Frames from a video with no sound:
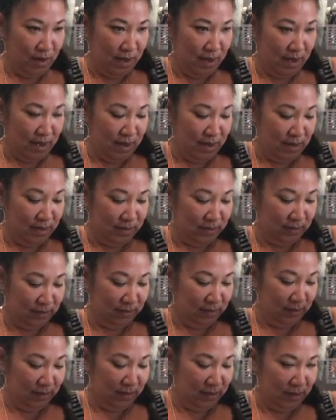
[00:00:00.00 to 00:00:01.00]
and
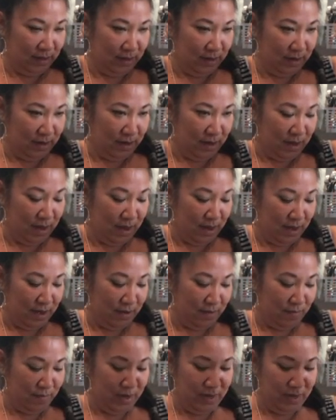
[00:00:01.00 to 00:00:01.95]
I am